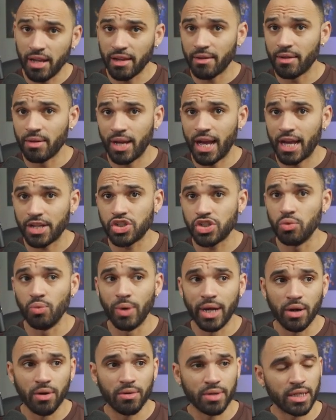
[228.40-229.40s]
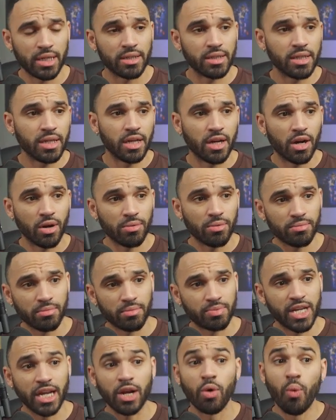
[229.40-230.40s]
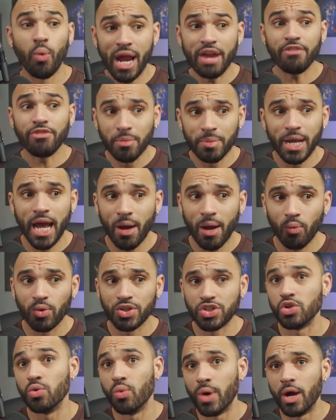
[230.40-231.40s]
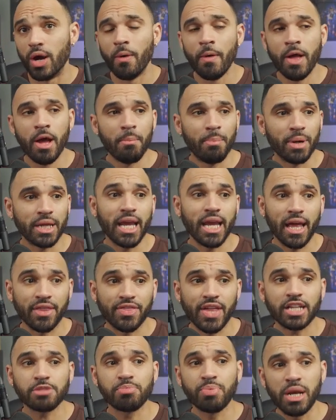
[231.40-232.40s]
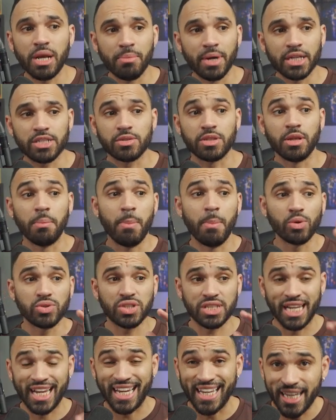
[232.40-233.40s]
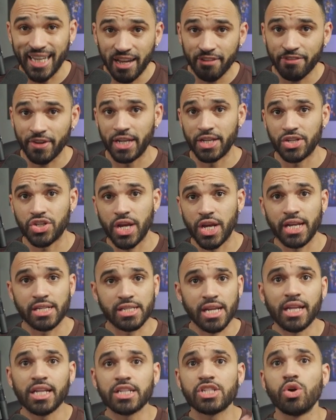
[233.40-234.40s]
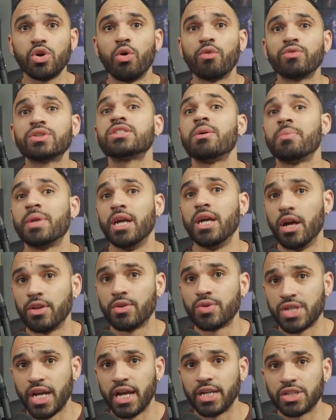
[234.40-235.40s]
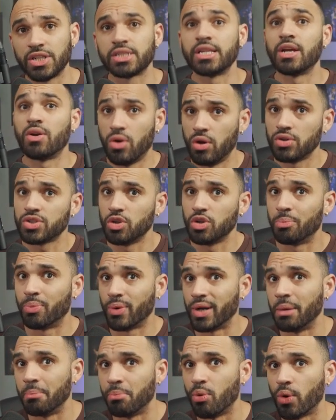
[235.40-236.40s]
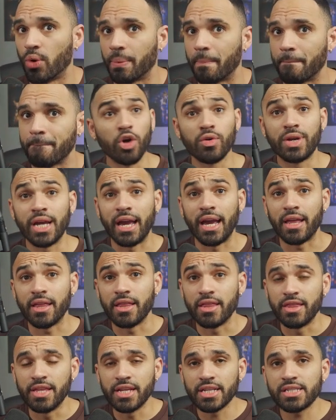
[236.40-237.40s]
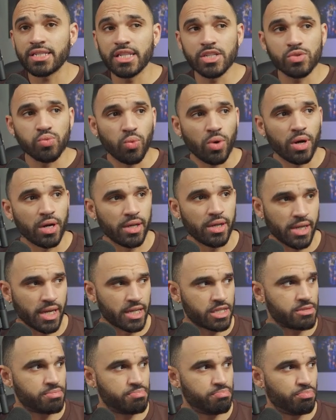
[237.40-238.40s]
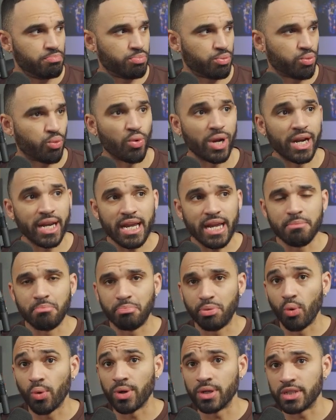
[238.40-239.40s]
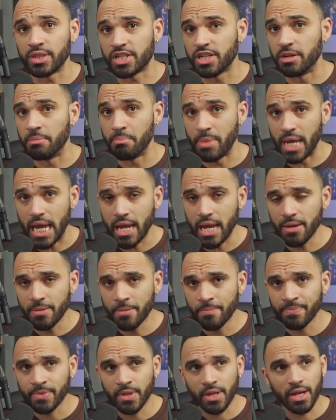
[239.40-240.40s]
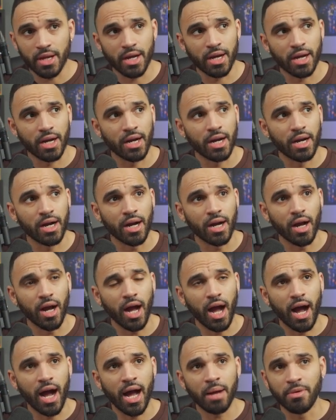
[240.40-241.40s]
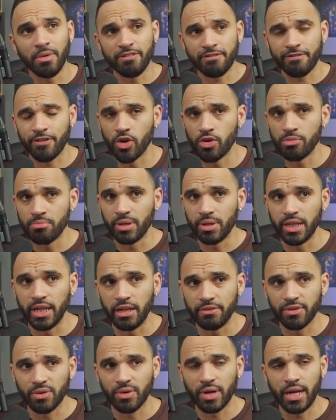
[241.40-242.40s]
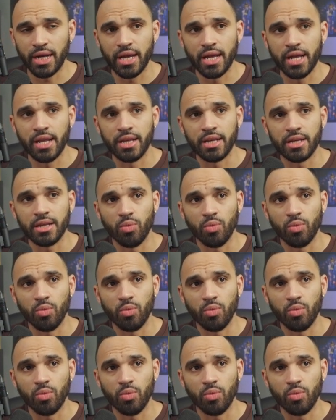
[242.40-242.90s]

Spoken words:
as you will, and you know, take away from that what you will. But yeah, that's pretty much the most significant change. Now let's go over some of the other changes that are also pretty important. Okay, this is one that's pretty important to me. I'm a firm believer in